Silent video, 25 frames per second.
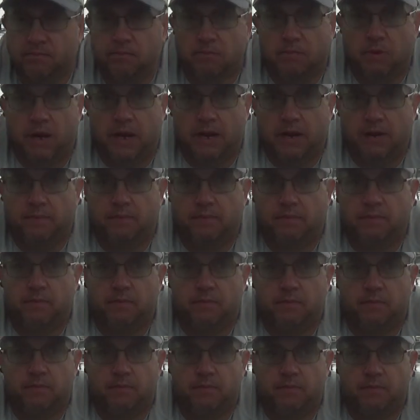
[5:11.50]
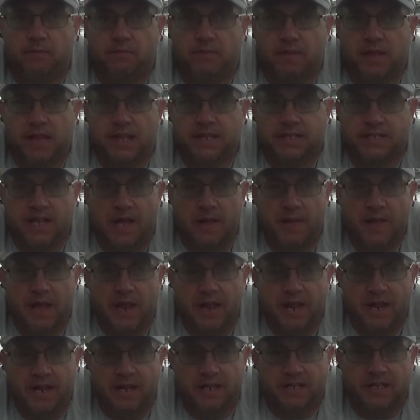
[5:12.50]
but it's on that
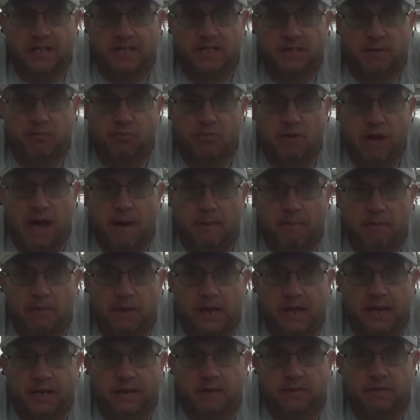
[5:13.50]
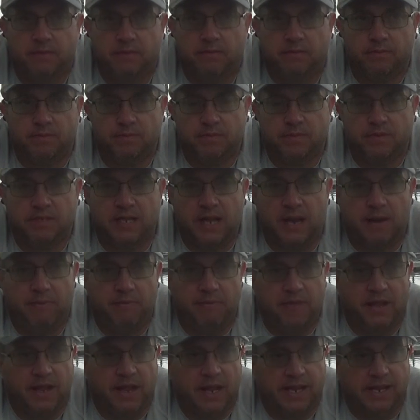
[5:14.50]
end. It's a prop bait type
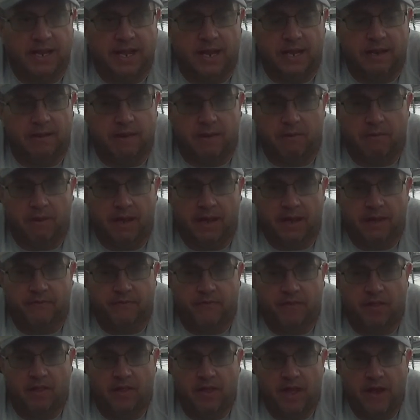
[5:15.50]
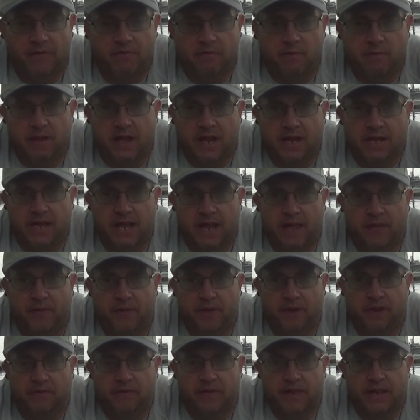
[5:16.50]
thing. I can't for the life of me, I can't
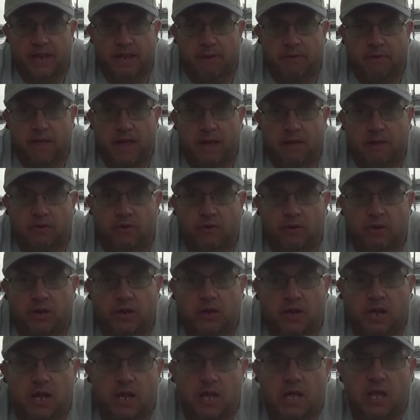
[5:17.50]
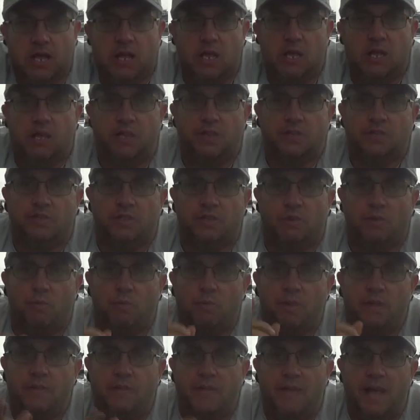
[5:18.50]
think of the name of that lure. So
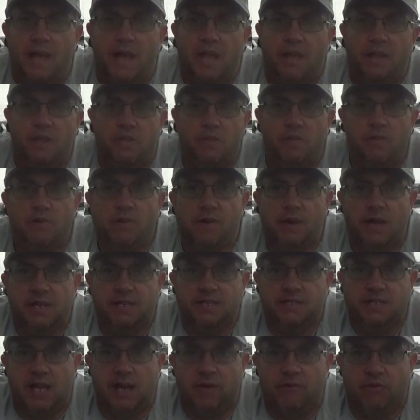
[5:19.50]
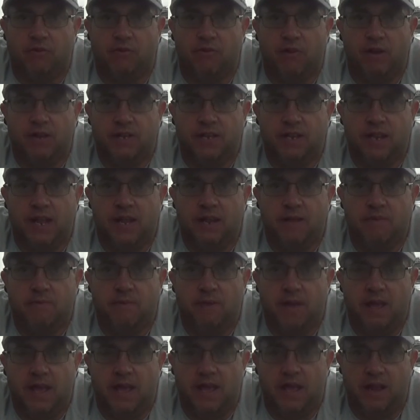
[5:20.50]
with that, you guys have a great day,
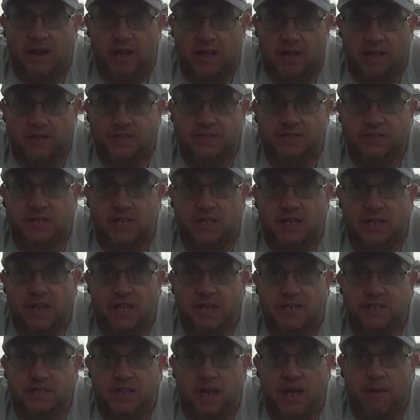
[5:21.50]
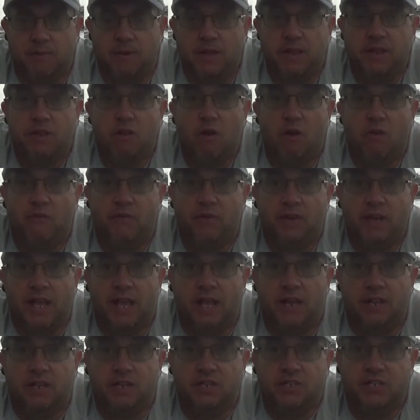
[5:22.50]
and I'll see you next time. And don't
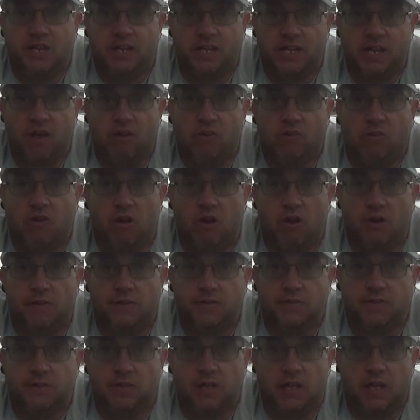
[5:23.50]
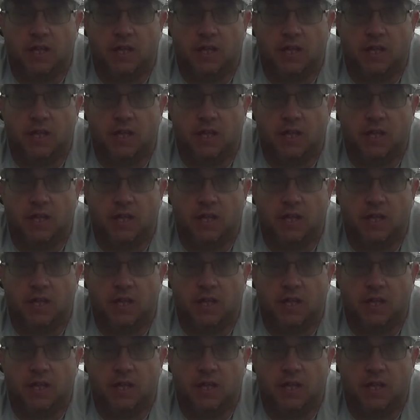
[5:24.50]
forget, check out Karl's.